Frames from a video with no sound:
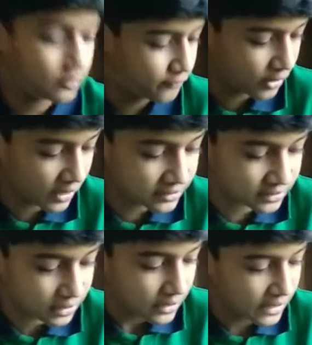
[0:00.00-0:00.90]

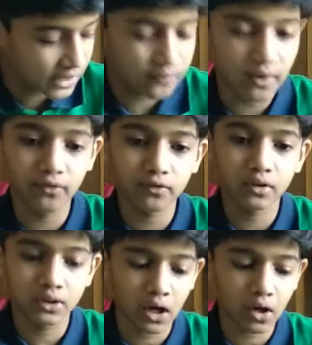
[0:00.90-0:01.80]
First,
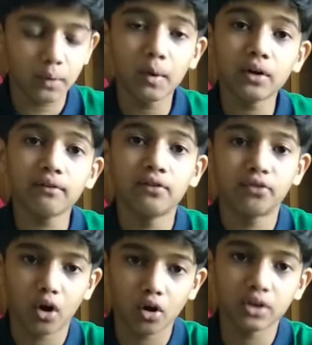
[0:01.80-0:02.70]
the robot will
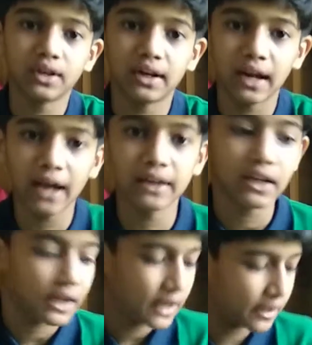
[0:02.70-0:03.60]
follow the
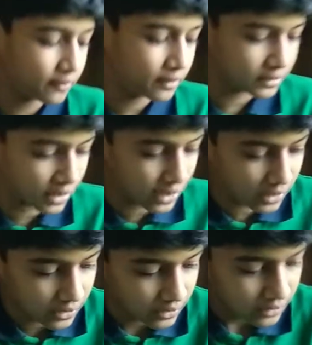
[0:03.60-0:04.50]
line and
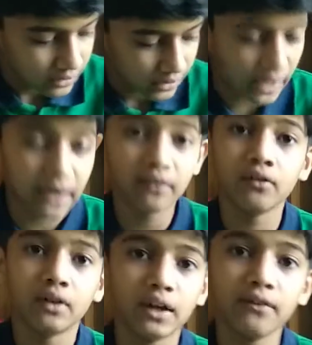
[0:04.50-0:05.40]

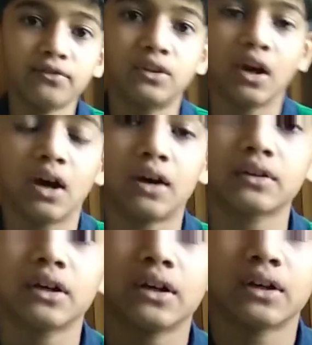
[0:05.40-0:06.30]
if
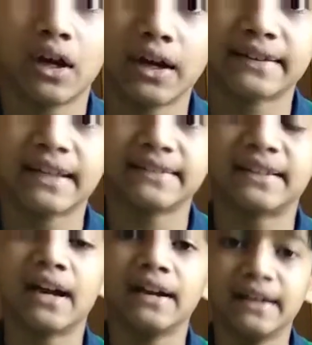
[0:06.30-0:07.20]
the color
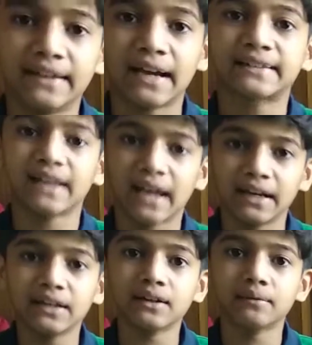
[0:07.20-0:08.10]
sensor detects
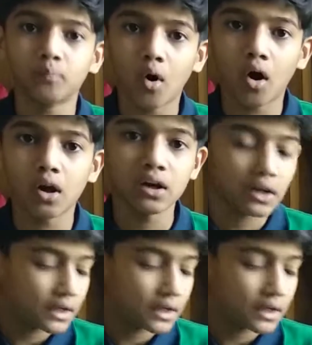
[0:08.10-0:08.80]
any ball,